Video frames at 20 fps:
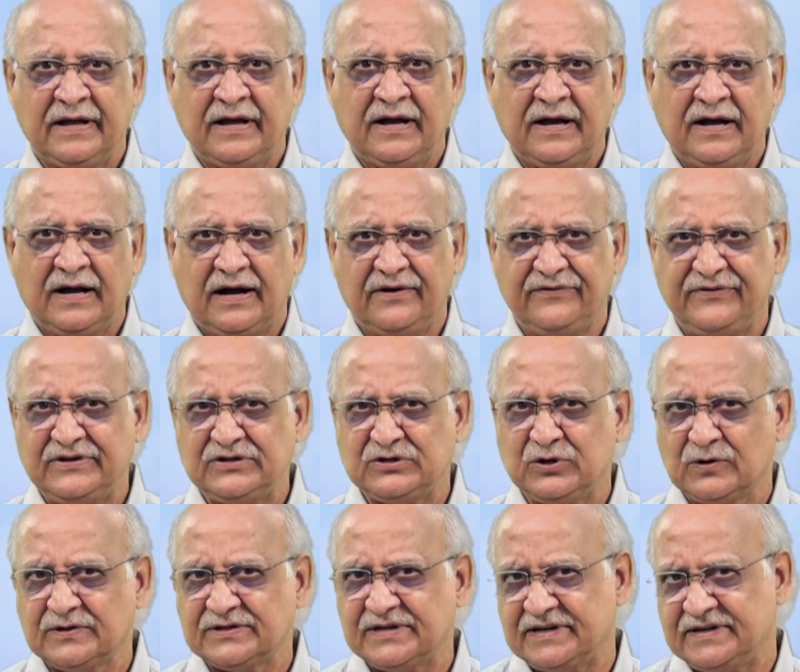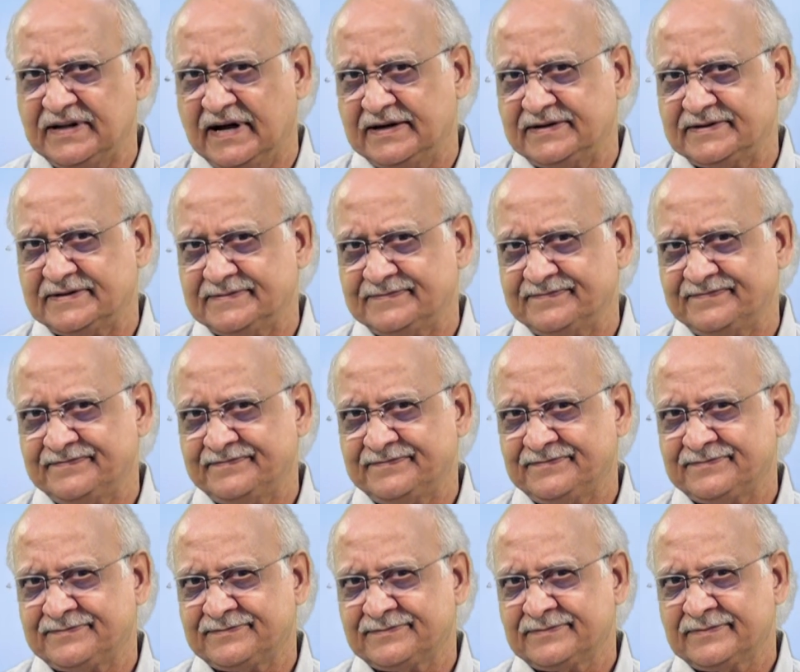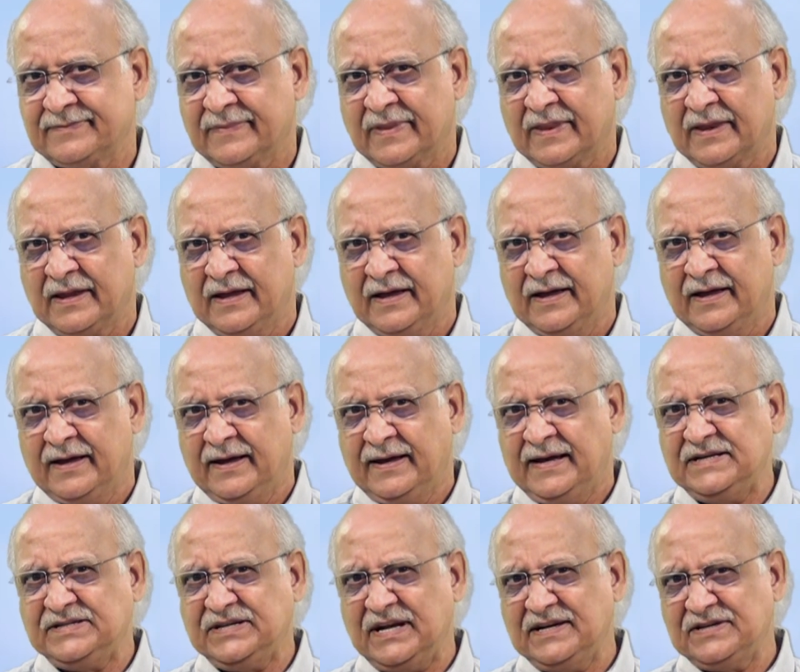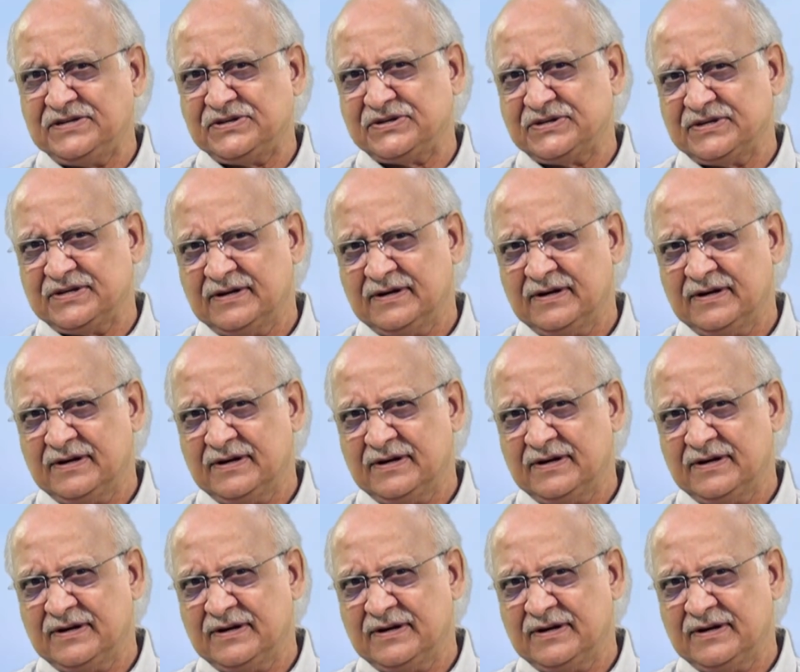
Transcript: Hafiz looks at that. He says,